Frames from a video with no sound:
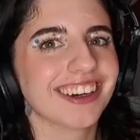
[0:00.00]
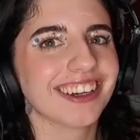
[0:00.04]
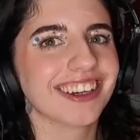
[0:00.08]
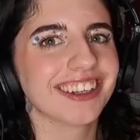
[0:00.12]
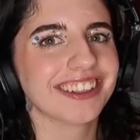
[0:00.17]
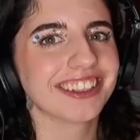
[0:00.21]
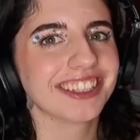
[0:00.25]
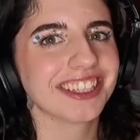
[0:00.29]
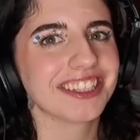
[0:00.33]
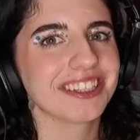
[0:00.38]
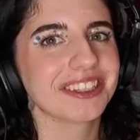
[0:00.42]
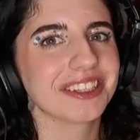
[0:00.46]

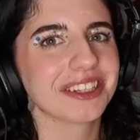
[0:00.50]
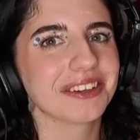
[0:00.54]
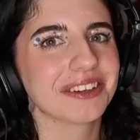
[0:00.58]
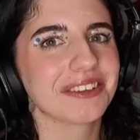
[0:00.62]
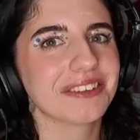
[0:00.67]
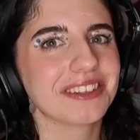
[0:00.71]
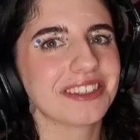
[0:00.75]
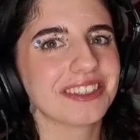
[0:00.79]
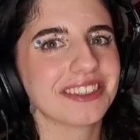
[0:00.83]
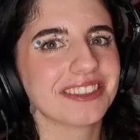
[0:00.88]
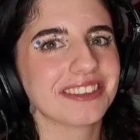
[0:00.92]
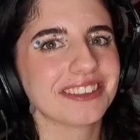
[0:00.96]
Are they
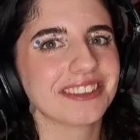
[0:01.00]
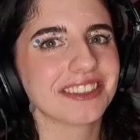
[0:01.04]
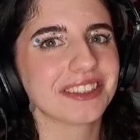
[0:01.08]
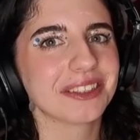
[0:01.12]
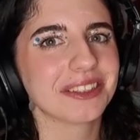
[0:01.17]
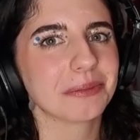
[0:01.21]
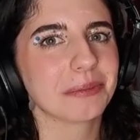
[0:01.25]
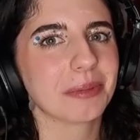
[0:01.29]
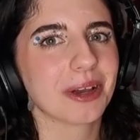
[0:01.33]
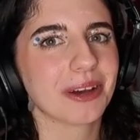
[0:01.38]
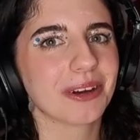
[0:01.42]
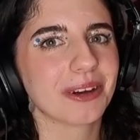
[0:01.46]
going into
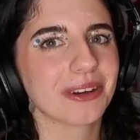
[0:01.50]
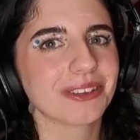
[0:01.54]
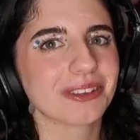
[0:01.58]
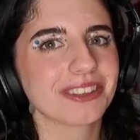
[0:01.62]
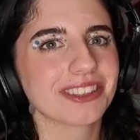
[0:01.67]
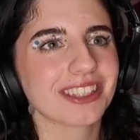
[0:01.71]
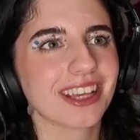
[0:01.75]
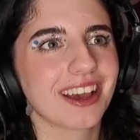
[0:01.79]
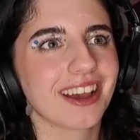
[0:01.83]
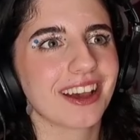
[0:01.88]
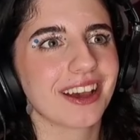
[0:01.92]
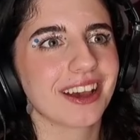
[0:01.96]
the
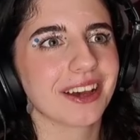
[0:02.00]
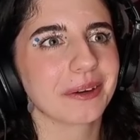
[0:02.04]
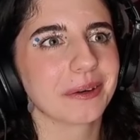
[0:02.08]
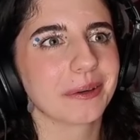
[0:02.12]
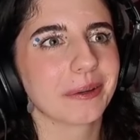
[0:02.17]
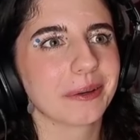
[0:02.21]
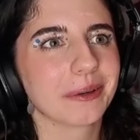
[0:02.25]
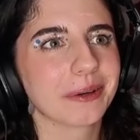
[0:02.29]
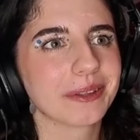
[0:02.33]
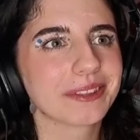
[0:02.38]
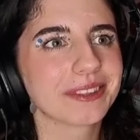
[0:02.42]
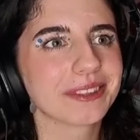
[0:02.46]
Bell's
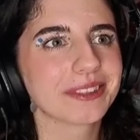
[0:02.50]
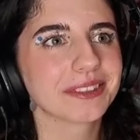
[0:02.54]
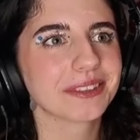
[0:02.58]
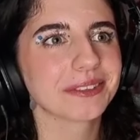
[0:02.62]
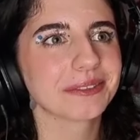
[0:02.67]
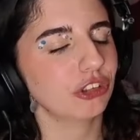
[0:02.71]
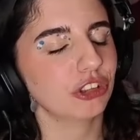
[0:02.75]
house?